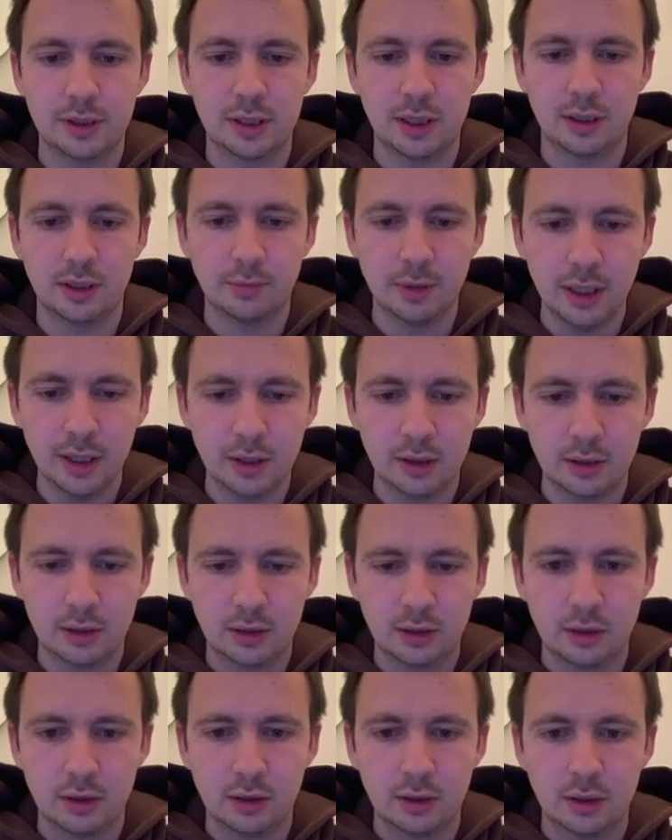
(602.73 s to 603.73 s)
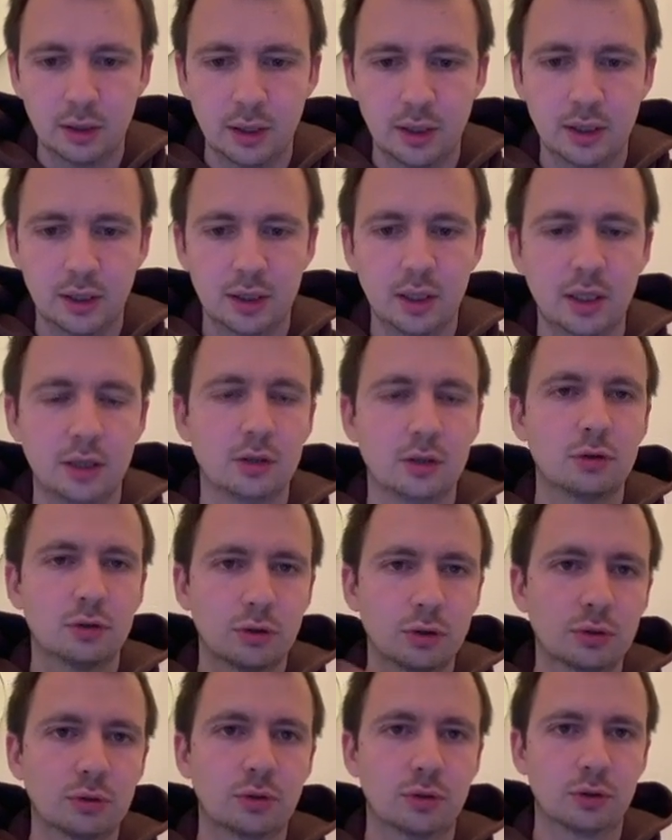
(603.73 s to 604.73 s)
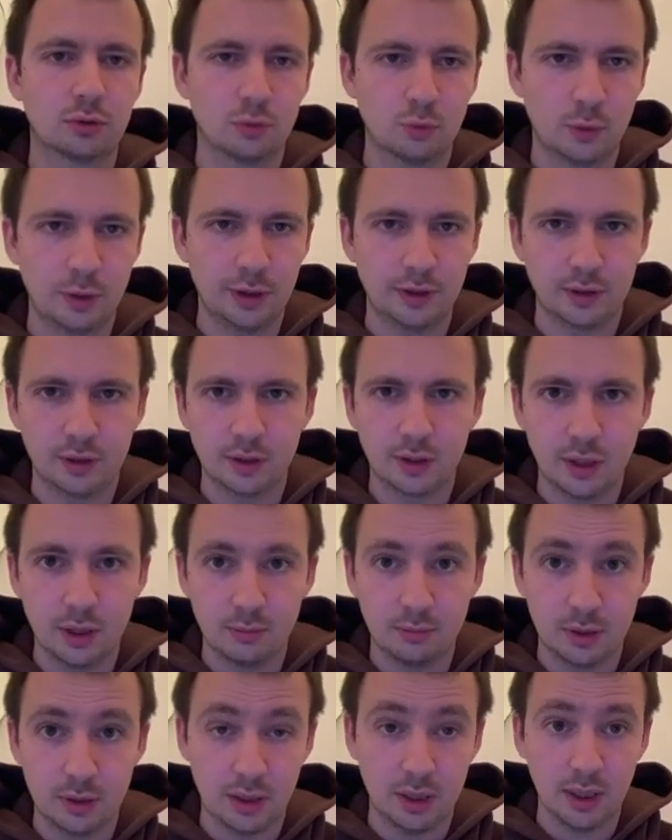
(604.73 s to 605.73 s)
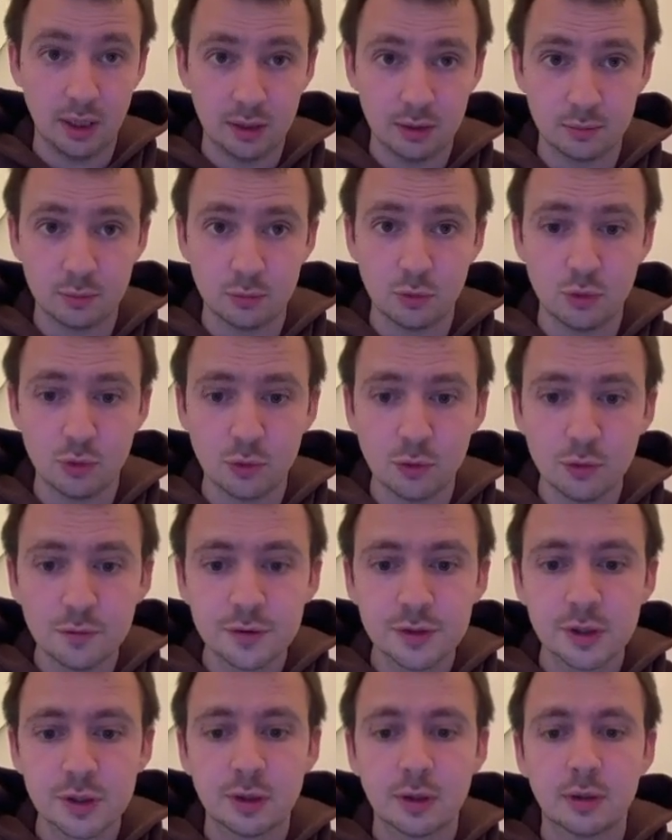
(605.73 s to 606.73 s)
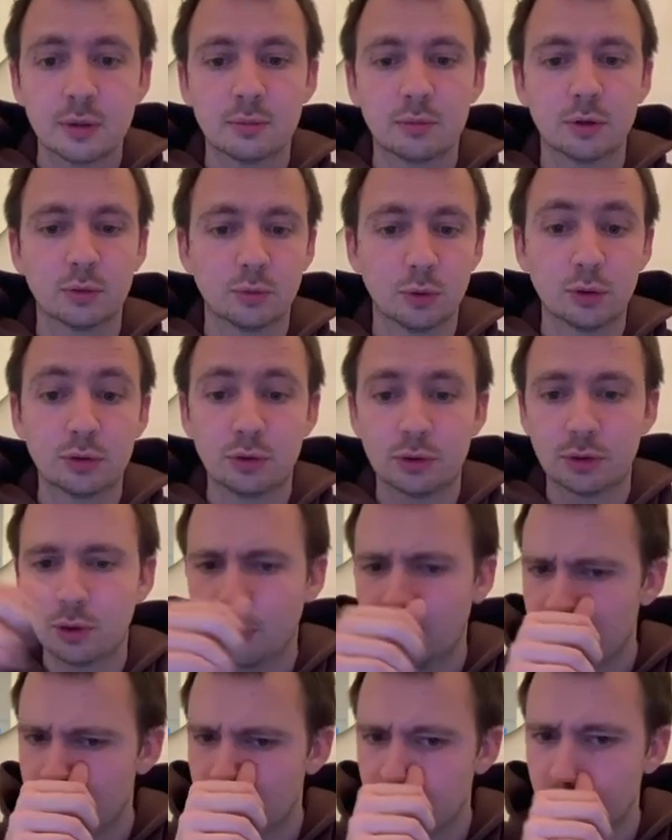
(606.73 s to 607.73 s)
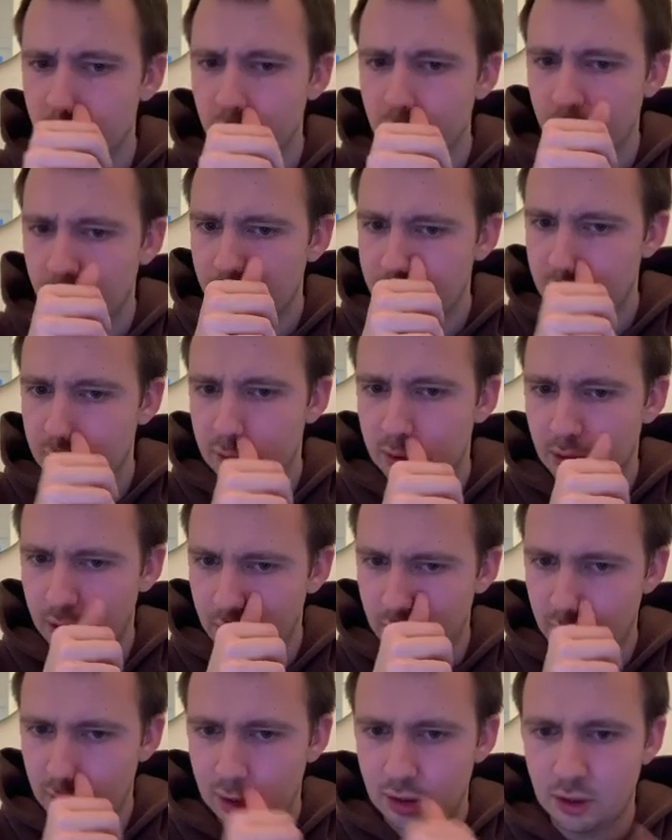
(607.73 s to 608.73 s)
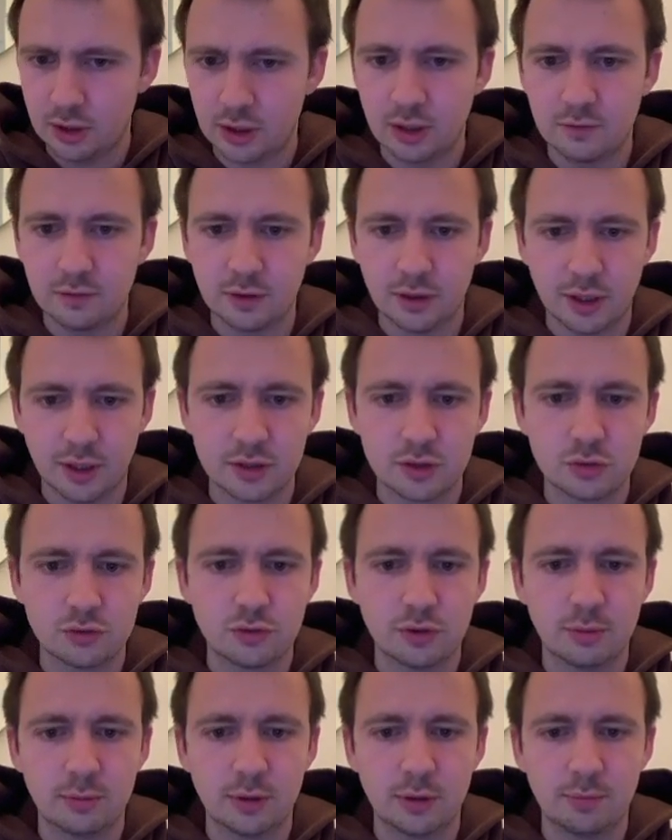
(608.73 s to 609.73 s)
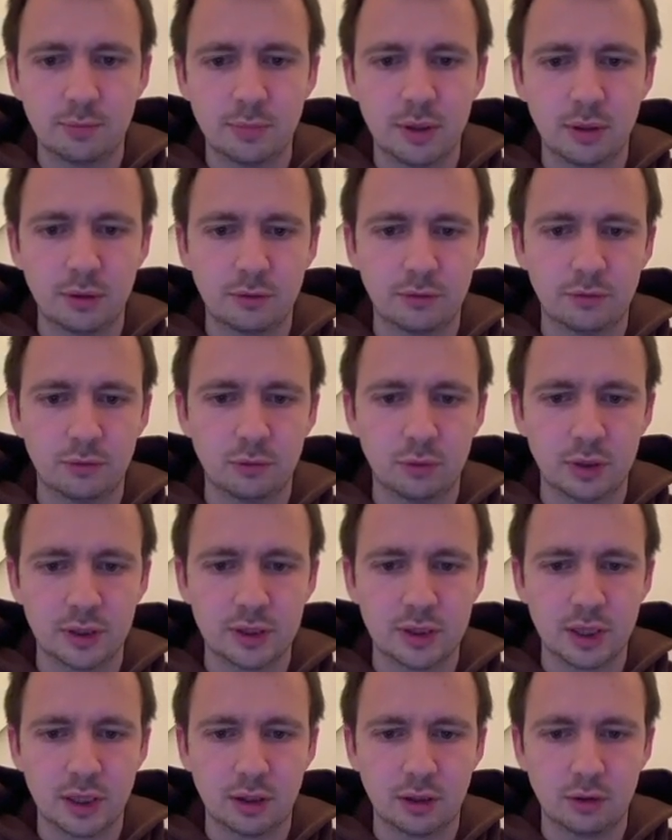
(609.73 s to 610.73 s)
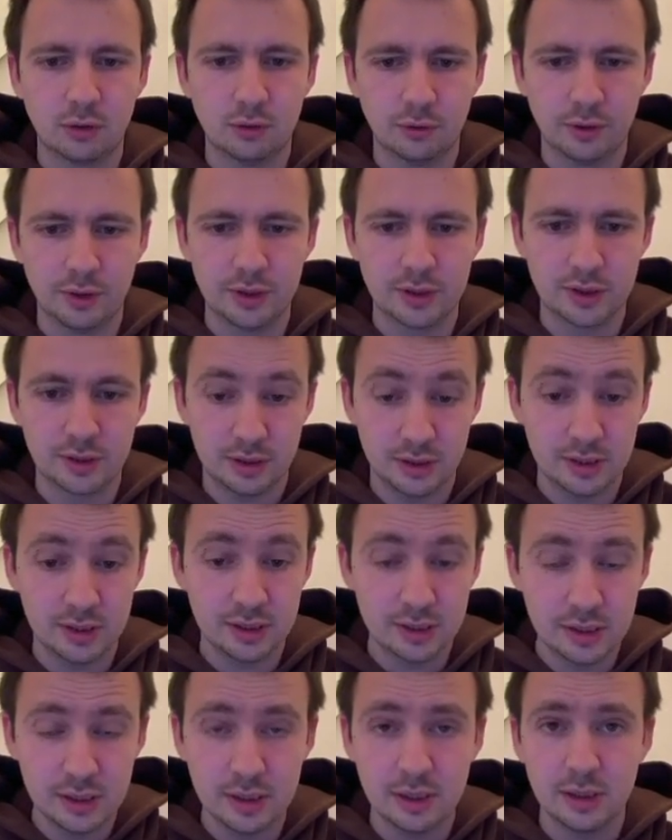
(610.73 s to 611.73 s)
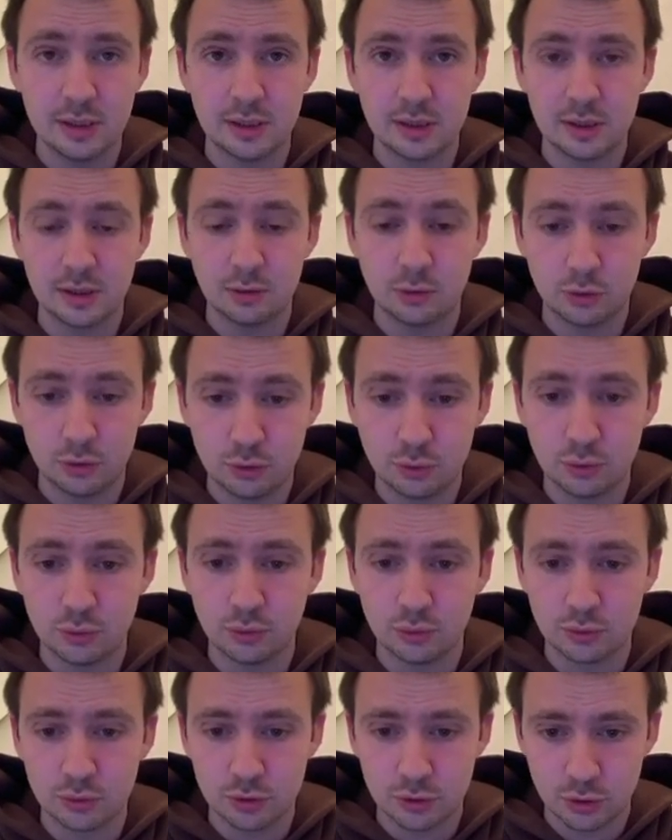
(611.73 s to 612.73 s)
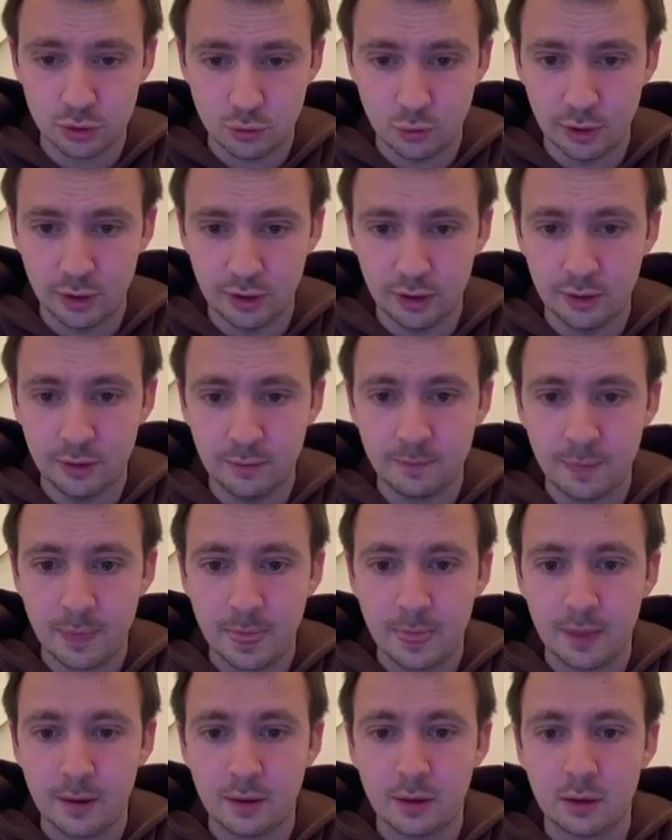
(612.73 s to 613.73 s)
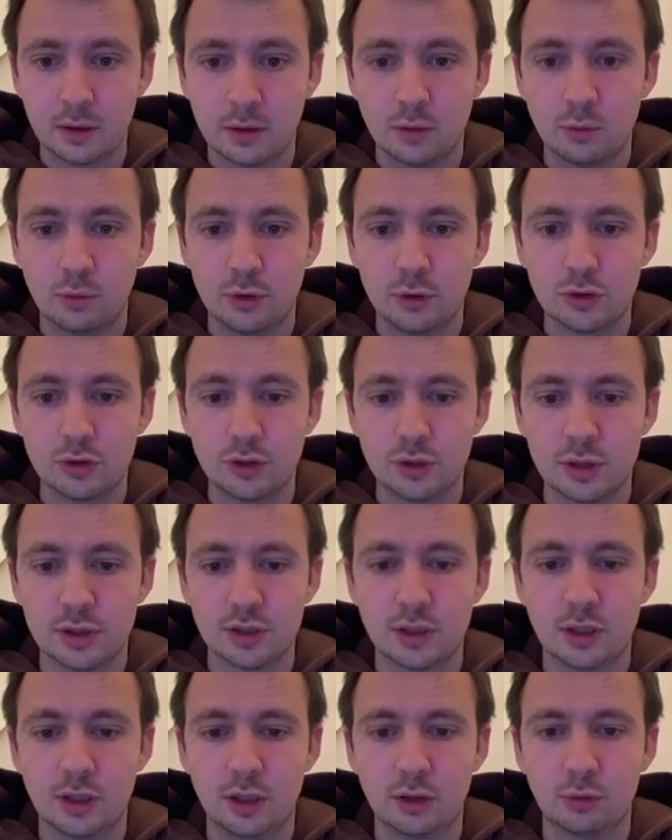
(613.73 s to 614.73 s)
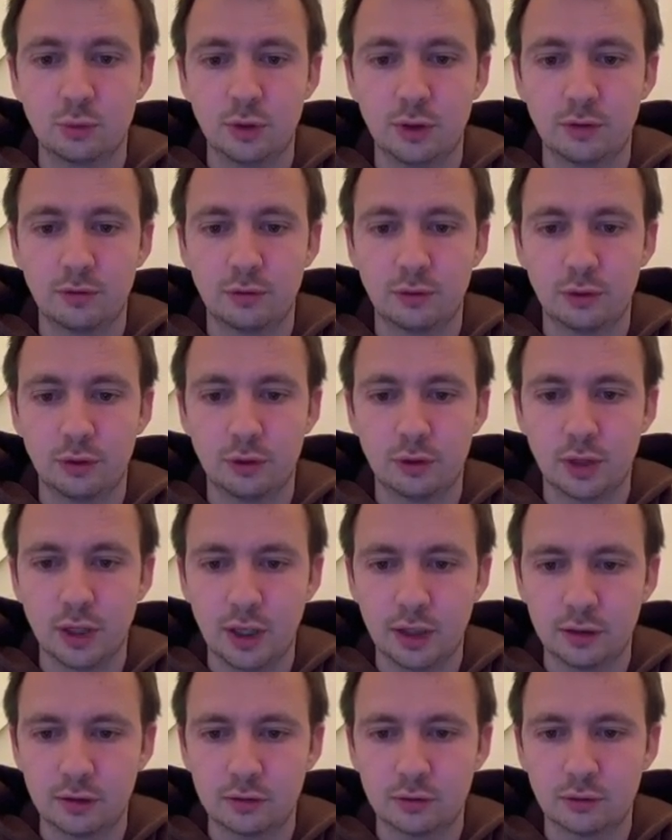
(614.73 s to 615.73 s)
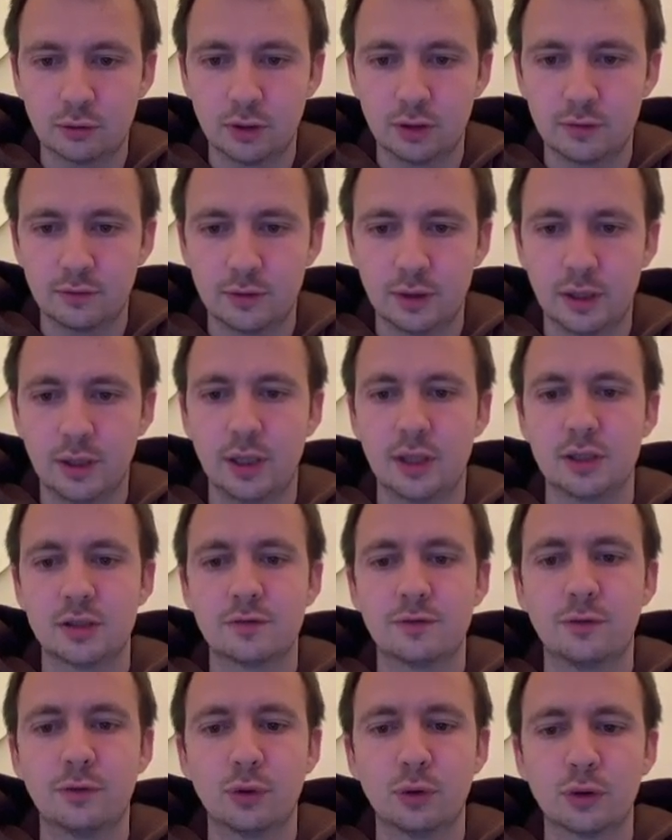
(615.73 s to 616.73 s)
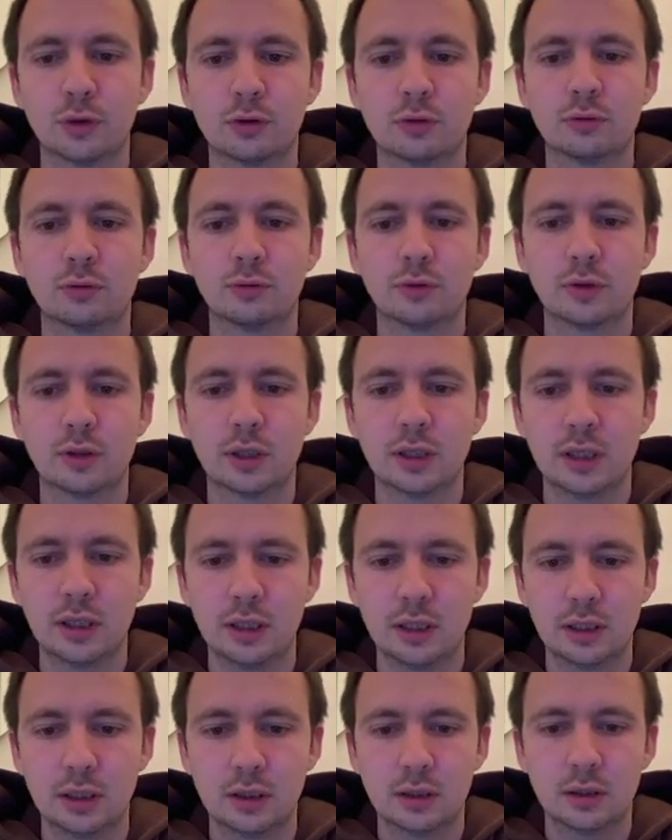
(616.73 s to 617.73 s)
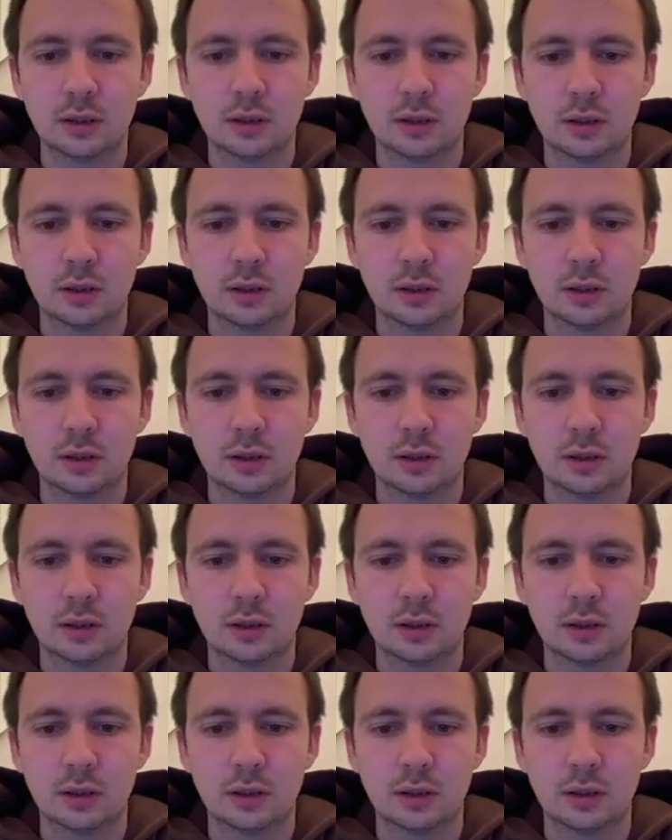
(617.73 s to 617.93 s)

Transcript: take back, and again you're not going to win the game in 8 moves, but what you're going to do is have an extremely powerful attack on this c2 square, which is a gateway for your knight to give a nice fork to the king